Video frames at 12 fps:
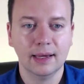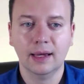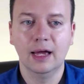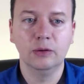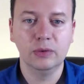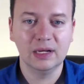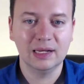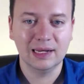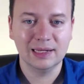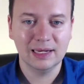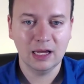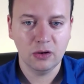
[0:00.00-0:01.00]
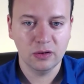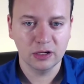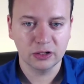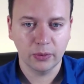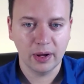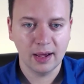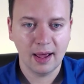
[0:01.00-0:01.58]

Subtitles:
And we can continue this way.